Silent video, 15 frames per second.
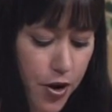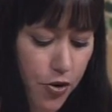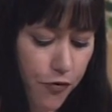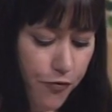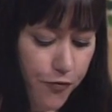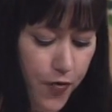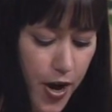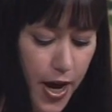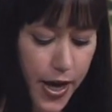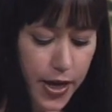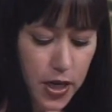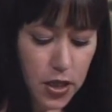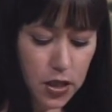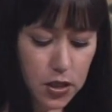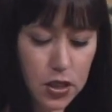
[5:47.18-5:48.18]

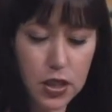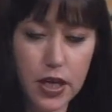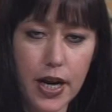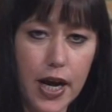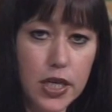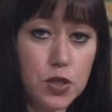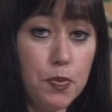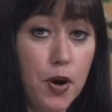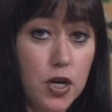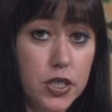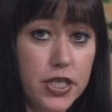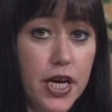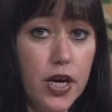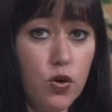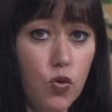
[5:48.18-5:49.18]
filed an ex
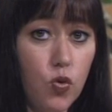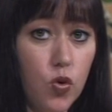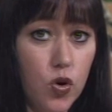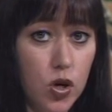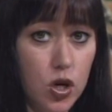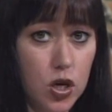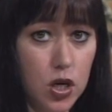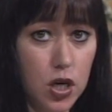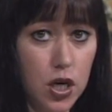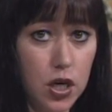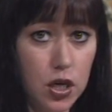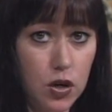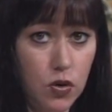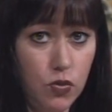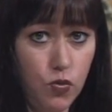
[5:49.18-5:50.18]
parte order,
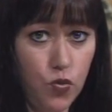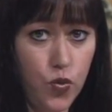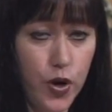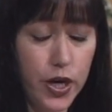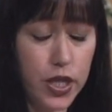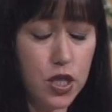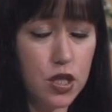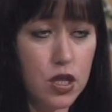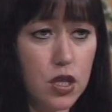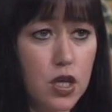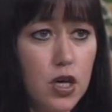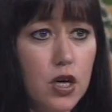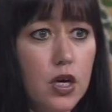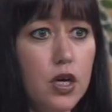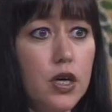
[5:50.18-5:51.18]
which
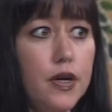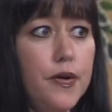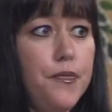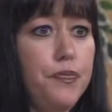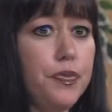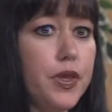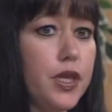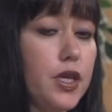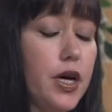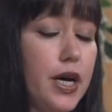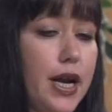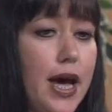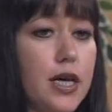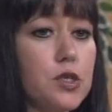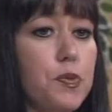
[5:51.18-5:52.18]

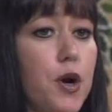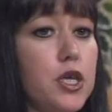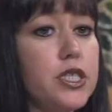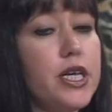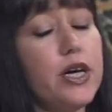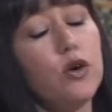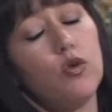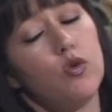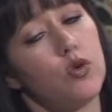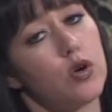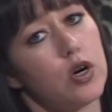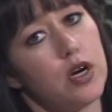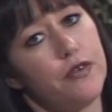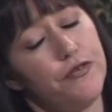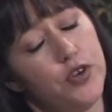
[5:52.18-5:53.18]
an ex parte
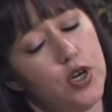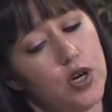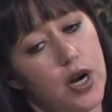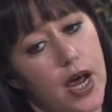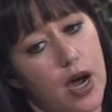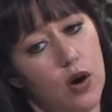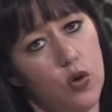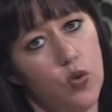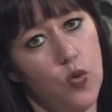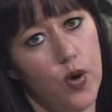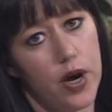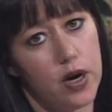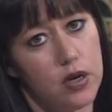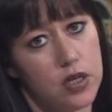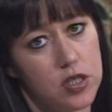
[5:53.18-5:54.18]
order, if you're not
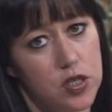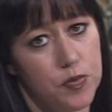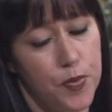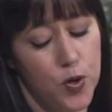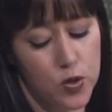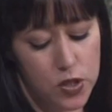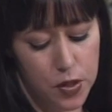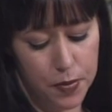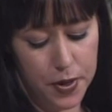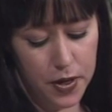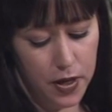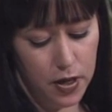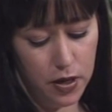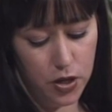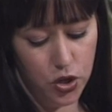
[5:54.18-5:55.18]
aware, is supposed to
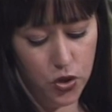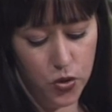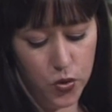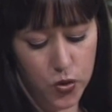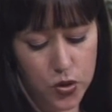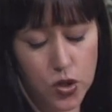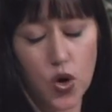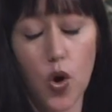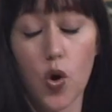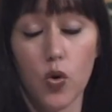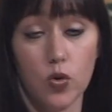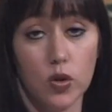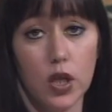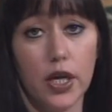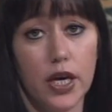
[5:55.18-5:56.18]
be used
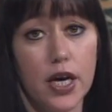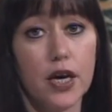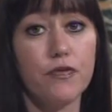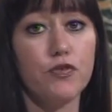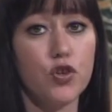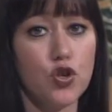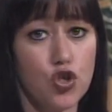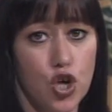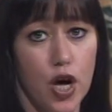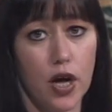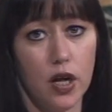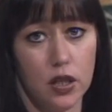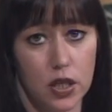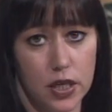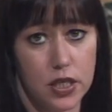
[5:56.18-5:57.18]
only if the
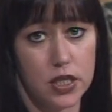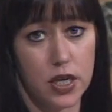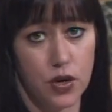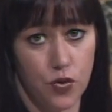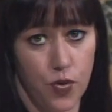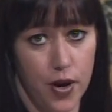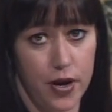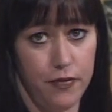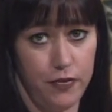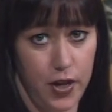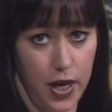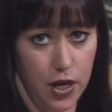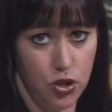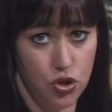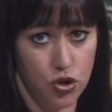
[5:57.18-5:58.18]
child is in grave
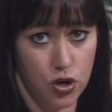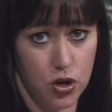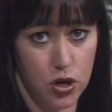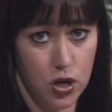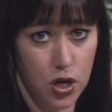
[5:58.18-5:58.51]
danger.